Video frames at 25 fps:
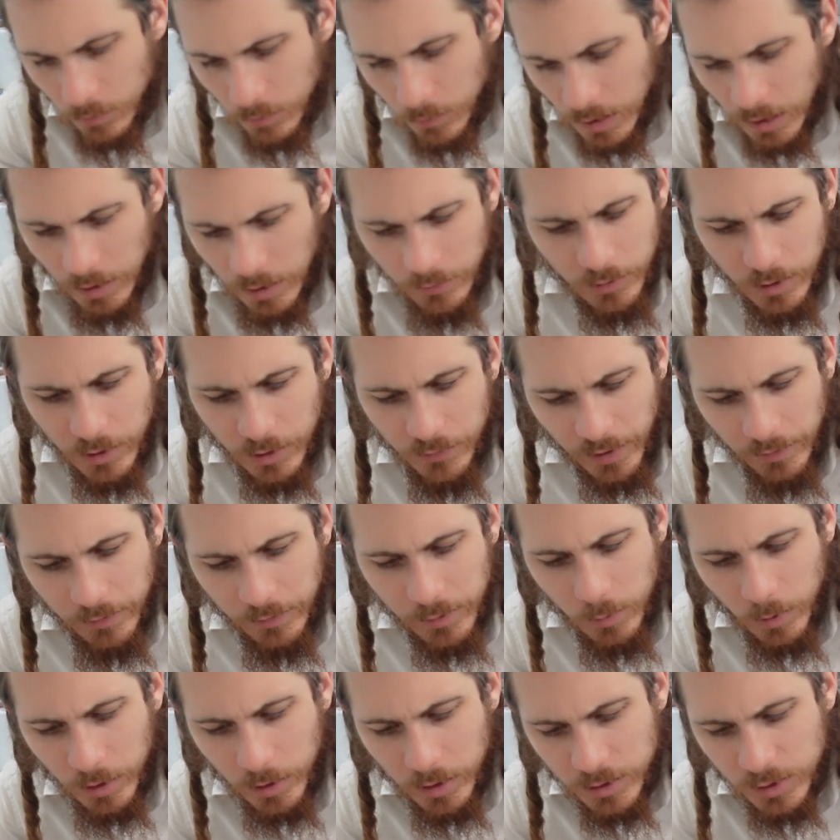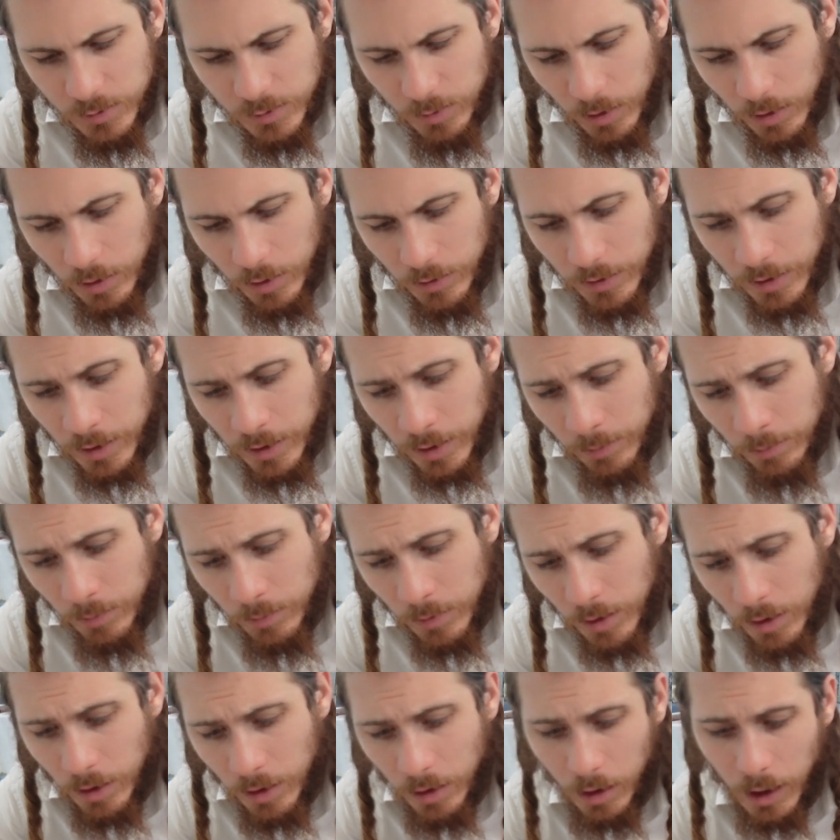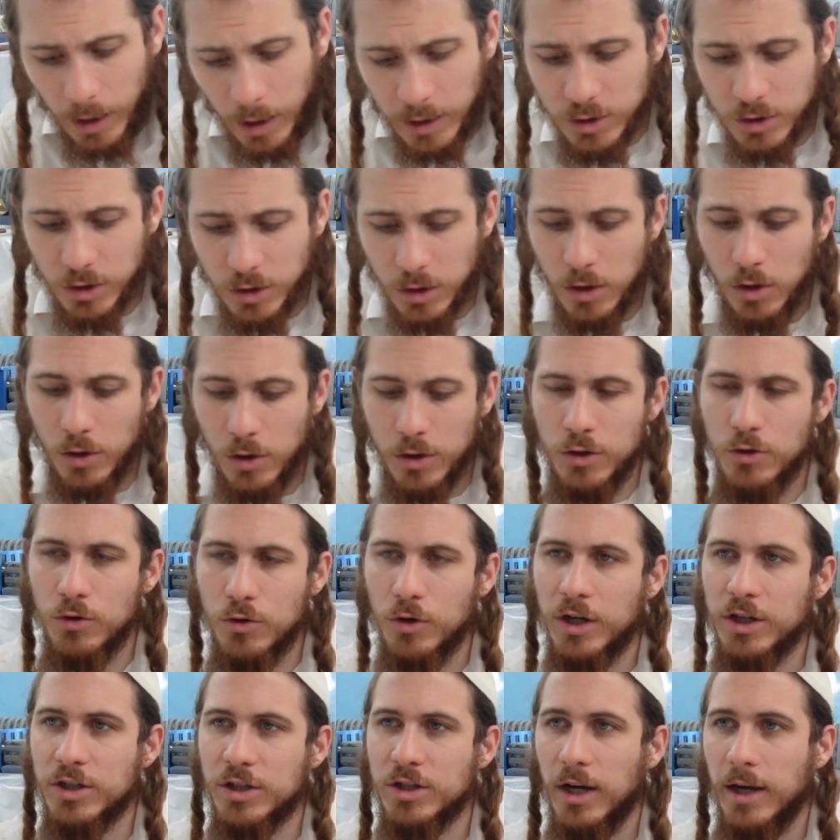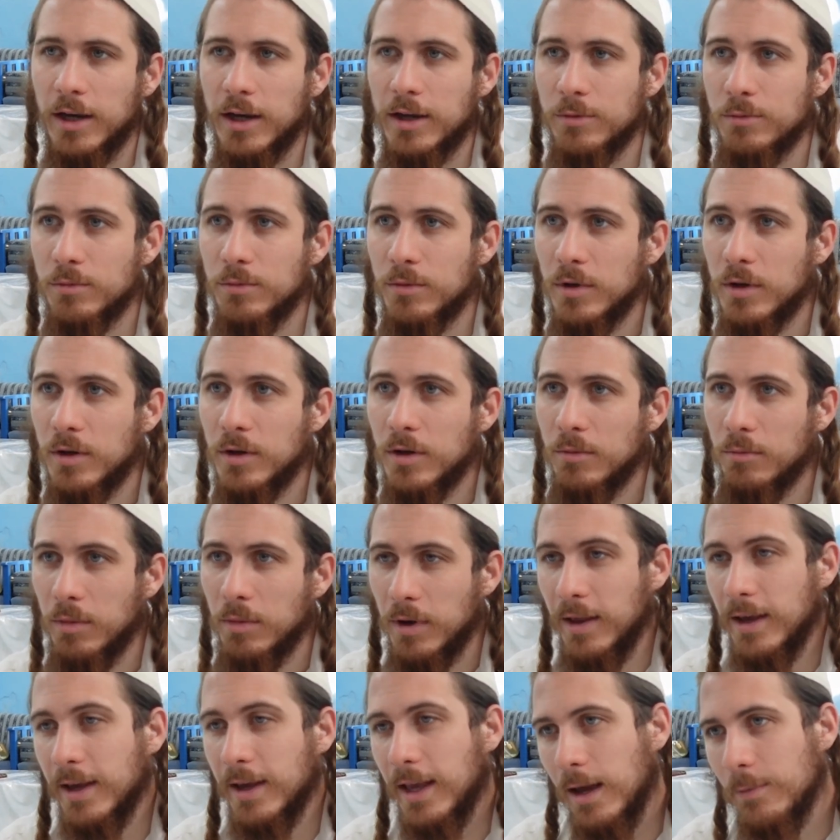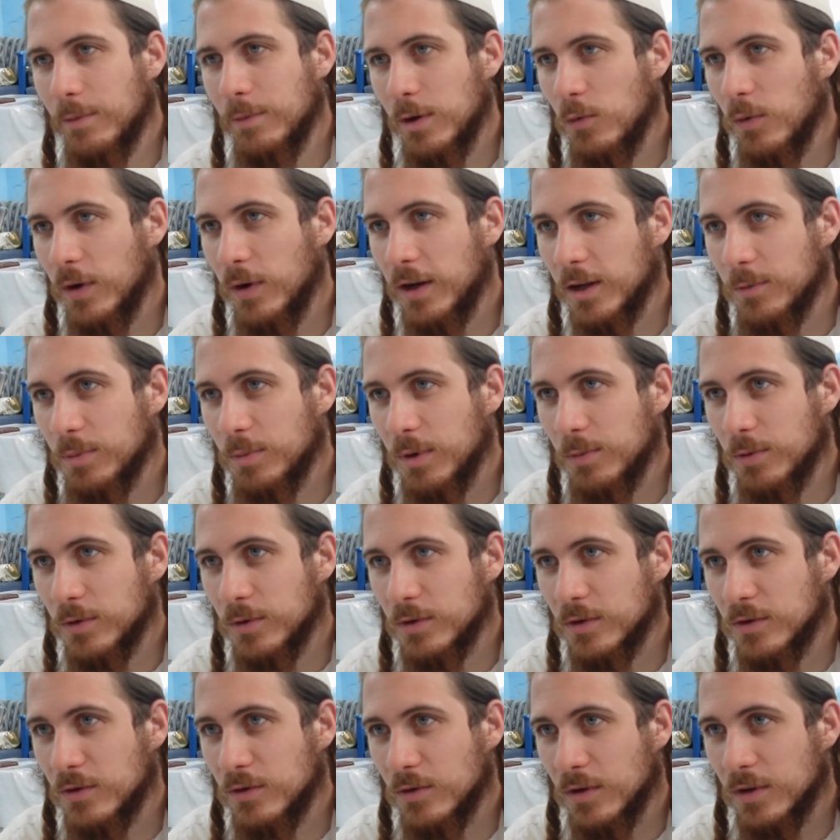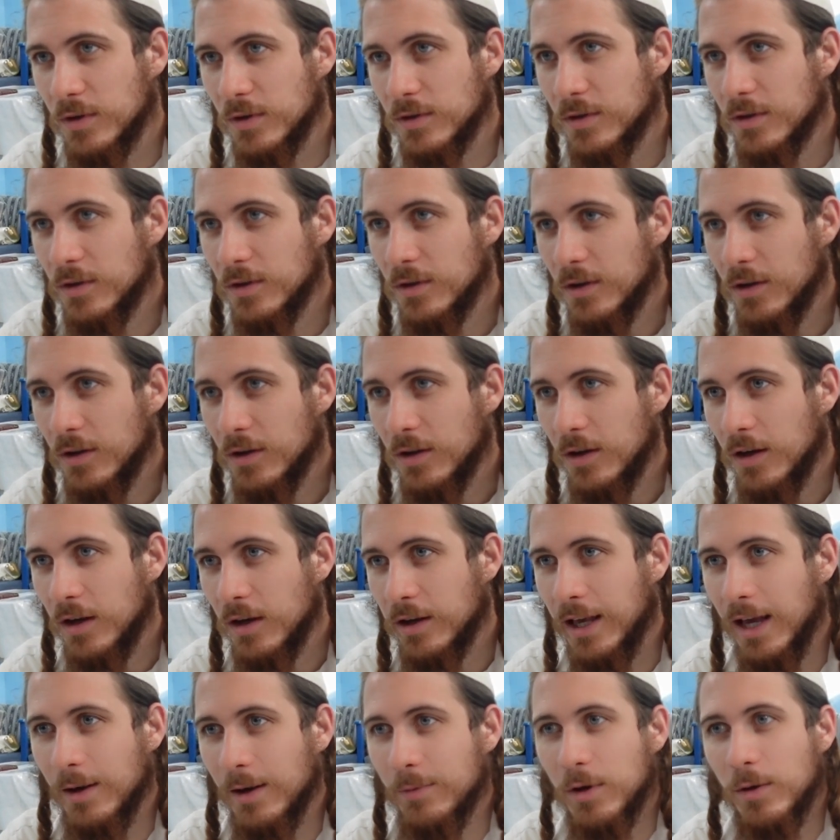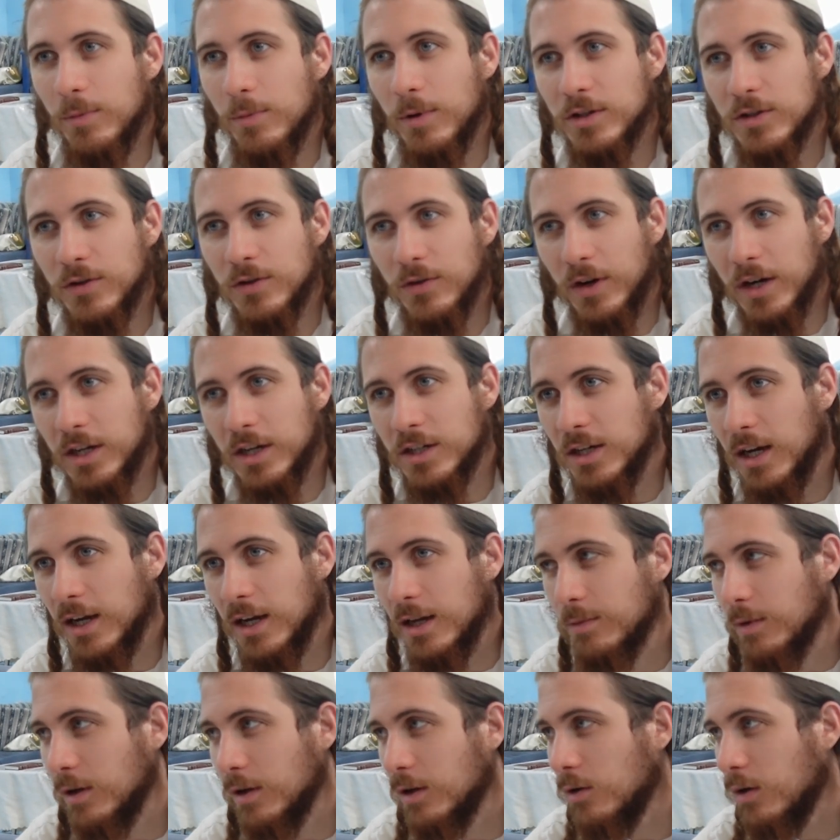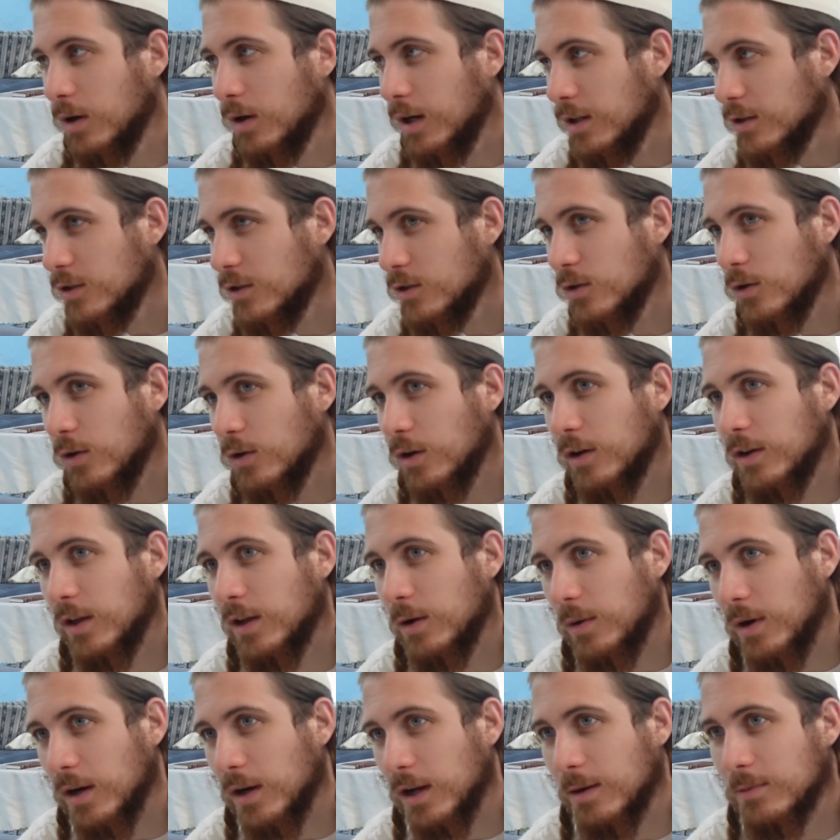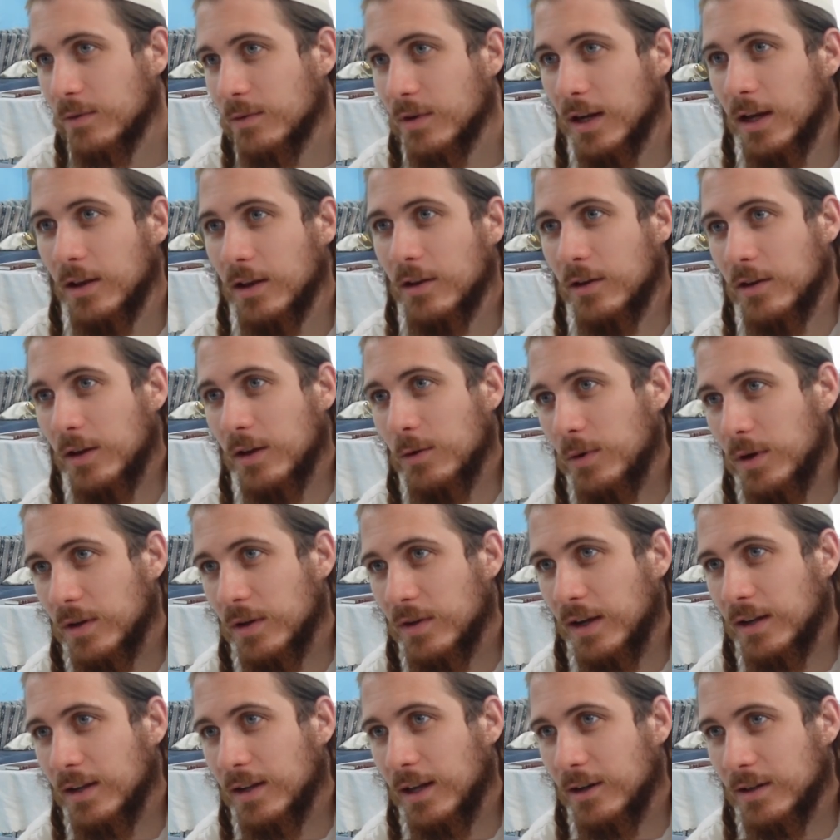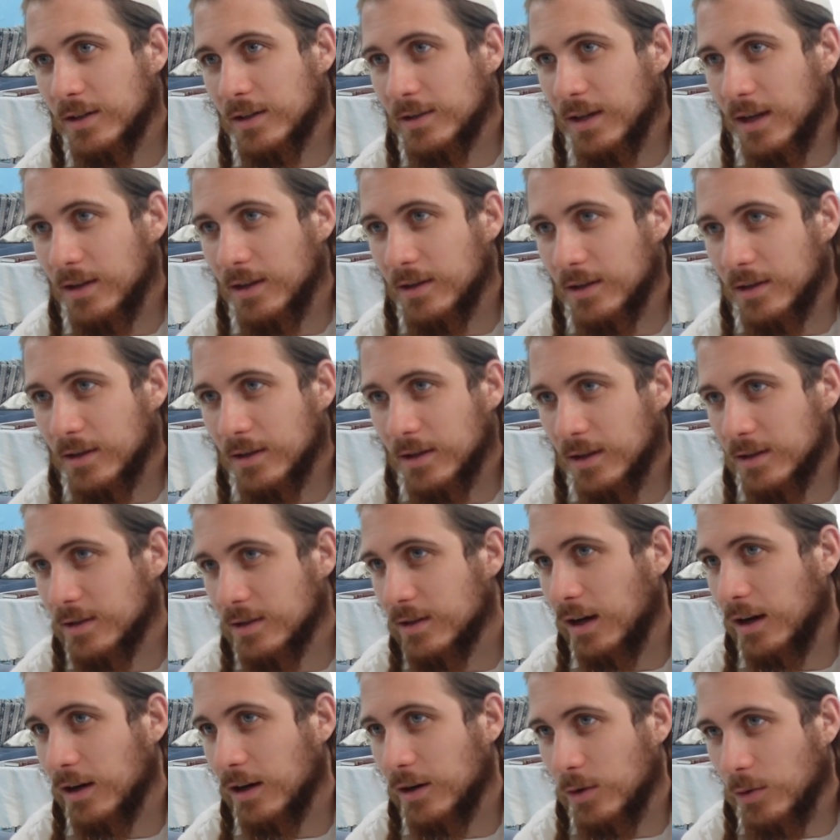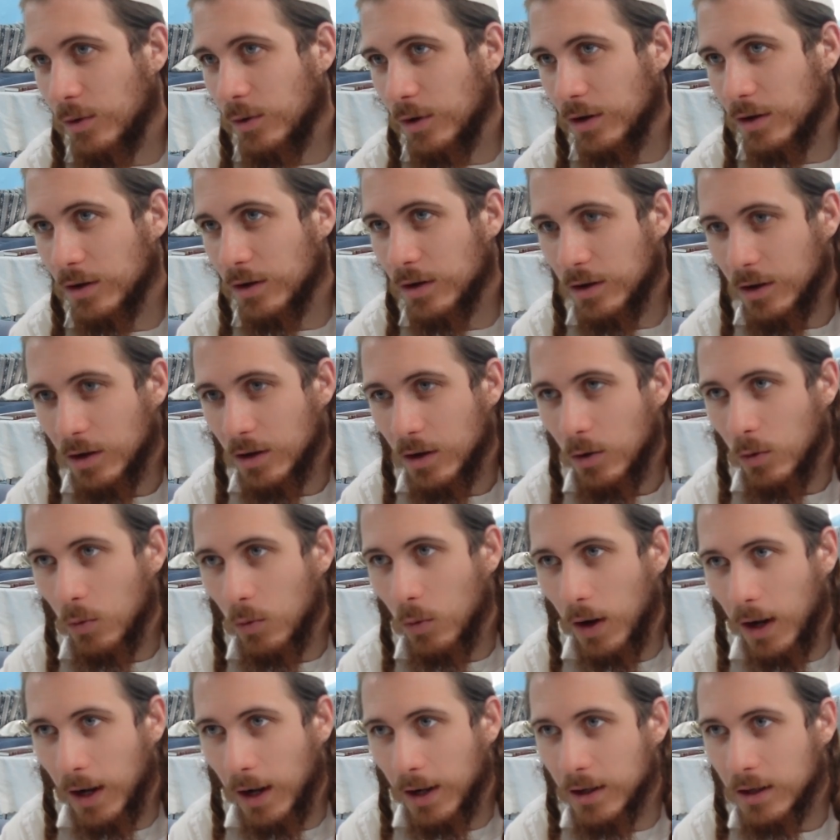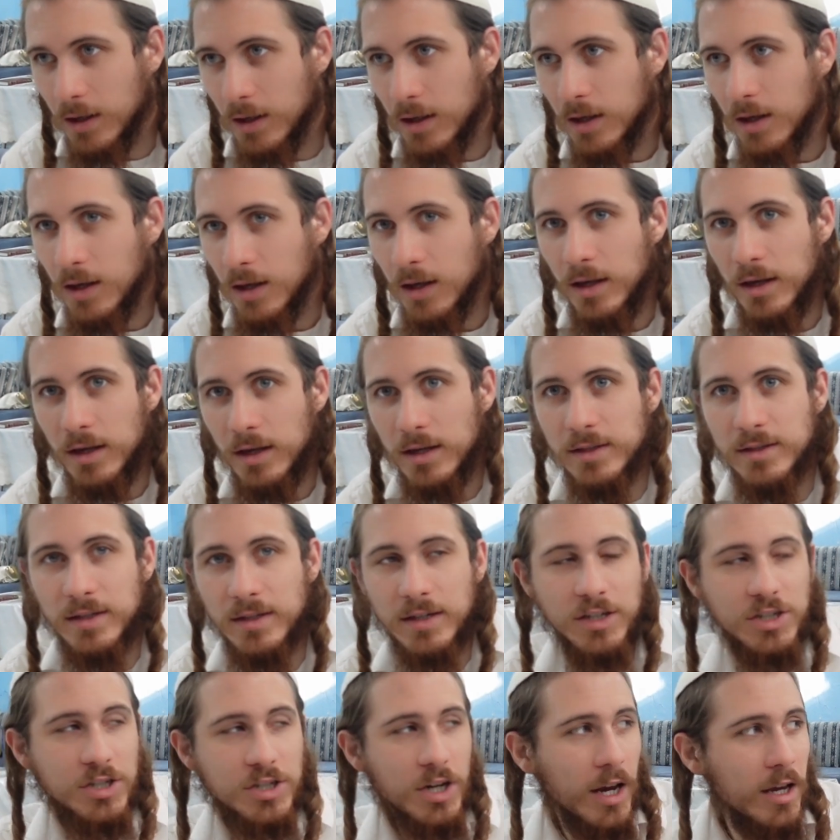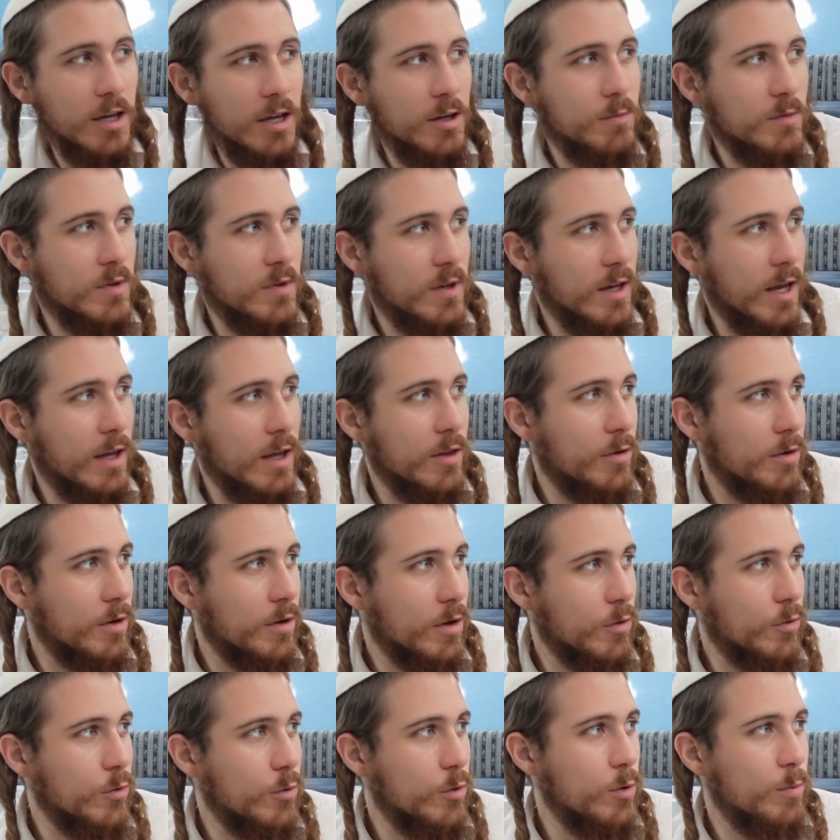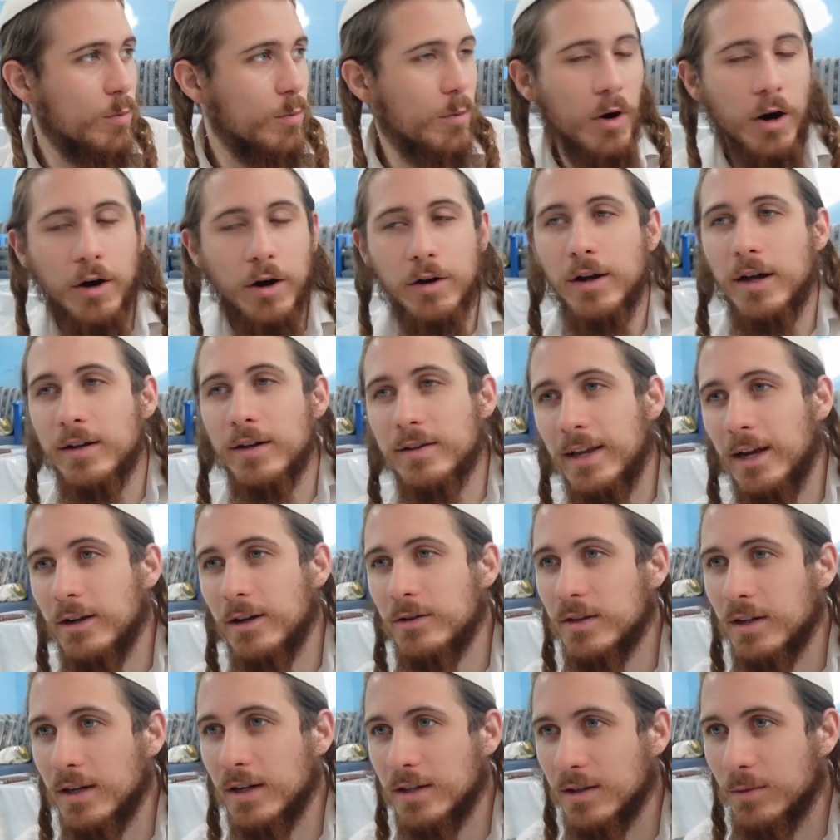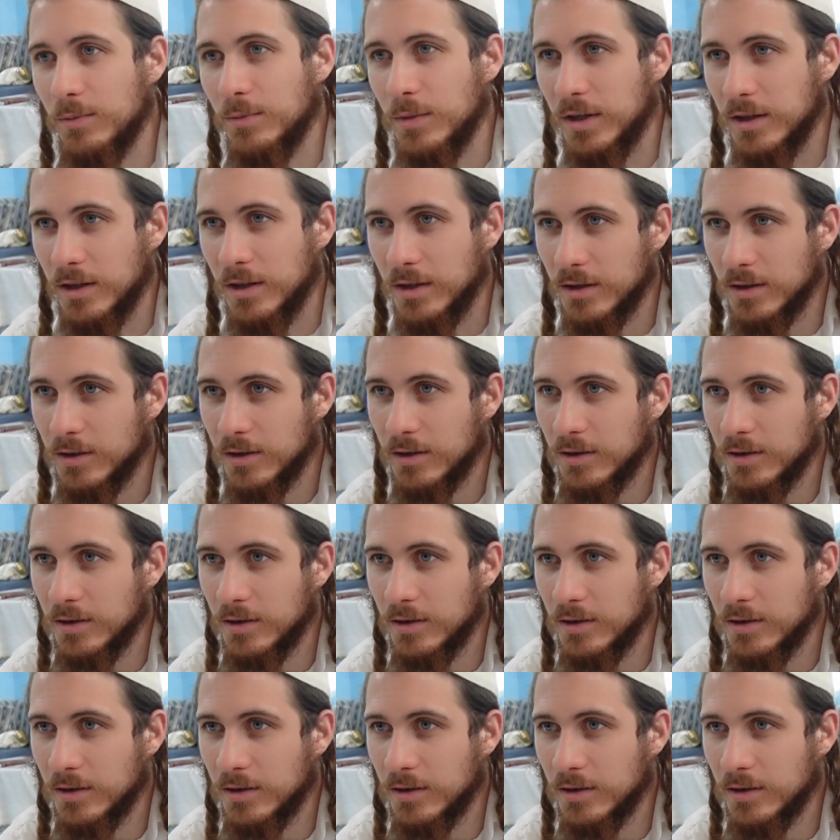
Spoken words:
Even if everyone is smaller than him. But they can't be wicked people to do this. It can't be a bunch of Rishayim that go against Torah, they want to come together and they want to take down a tzaddik. That's not going to work. Why? Because Rishayim together in a group are not counted as a minion.